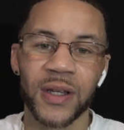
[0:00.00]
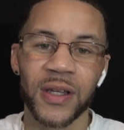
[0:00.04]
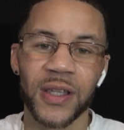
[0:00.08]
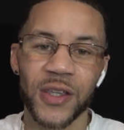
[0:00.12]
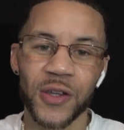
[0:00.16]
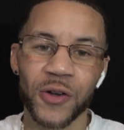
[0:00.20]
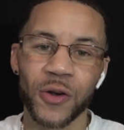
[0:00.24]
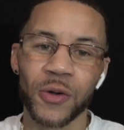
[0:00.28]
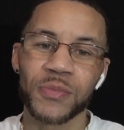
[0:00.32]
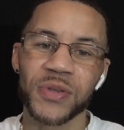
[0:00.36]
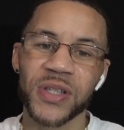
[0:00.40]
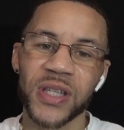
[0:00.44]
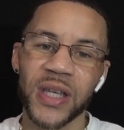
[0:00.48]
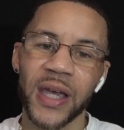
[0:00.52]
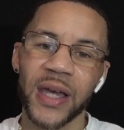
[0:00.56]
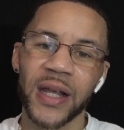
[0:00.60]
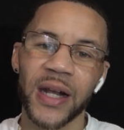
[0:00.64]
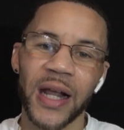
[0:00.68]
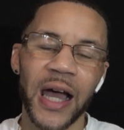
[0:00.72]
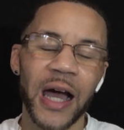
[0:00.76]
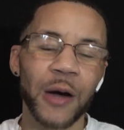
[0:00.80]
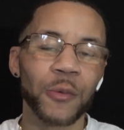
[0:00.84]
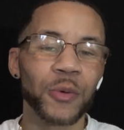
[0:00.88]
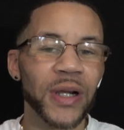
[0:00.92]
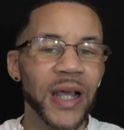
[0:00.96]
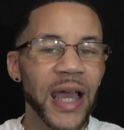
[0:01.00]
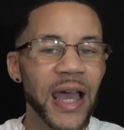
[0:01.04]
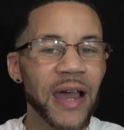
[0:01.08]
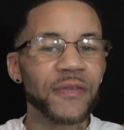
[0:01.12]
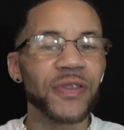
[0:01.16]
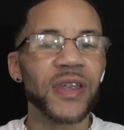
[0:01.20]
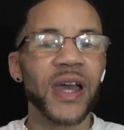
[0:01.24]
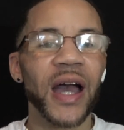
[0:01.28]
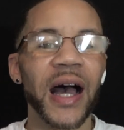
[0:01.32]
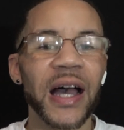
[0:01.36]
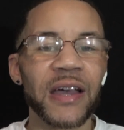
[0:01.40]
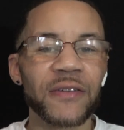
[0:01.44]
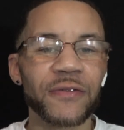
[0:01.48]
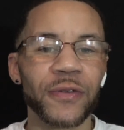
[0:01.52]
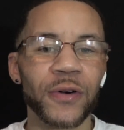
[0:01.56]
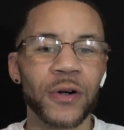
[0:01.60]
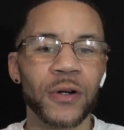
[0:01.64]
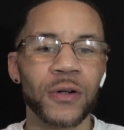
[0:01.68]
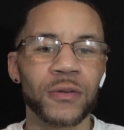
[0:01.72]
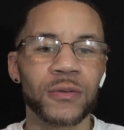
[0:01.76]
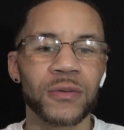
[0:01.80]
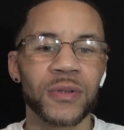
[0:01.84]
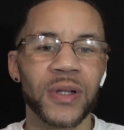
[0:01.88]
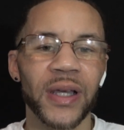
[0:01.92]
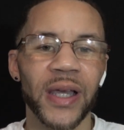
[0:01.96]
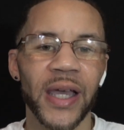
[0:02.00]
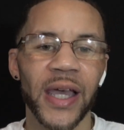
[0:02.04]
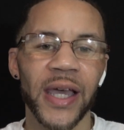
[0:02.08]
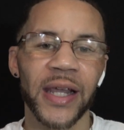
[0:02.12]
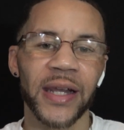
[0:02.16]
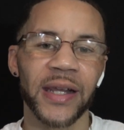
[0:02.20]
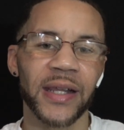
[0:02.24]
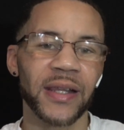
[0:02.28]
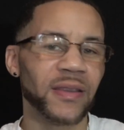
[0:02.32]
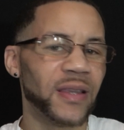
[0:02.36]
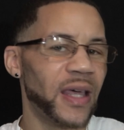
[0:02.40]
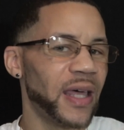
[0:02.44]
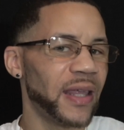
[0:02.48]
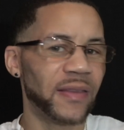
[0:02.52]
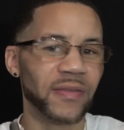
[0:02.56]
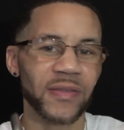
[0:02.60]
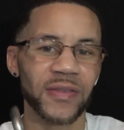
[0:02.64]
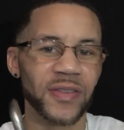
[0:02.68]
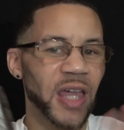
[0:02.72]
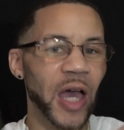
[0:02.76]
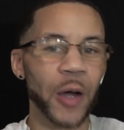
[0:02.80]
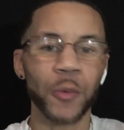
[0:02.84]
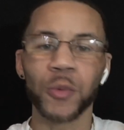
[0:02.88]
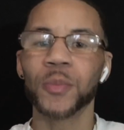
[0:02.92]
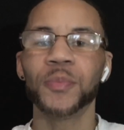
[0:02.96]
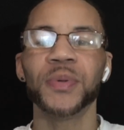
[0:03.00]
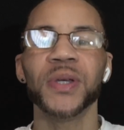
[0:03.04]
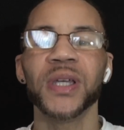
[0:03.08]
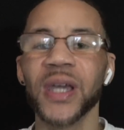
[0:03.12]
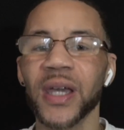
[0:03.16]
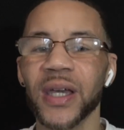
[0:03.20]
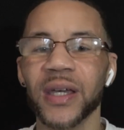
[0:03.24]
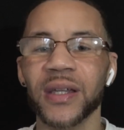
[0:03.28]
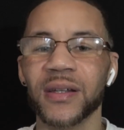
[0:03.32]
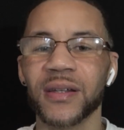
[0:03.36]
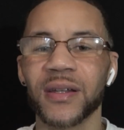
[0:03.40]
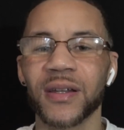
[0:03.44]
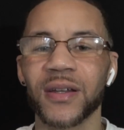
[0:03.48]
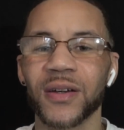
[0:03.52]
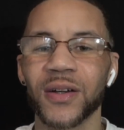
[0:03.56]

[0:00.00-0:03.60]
you know what I'm saying, I would have the iPhone and that would be it.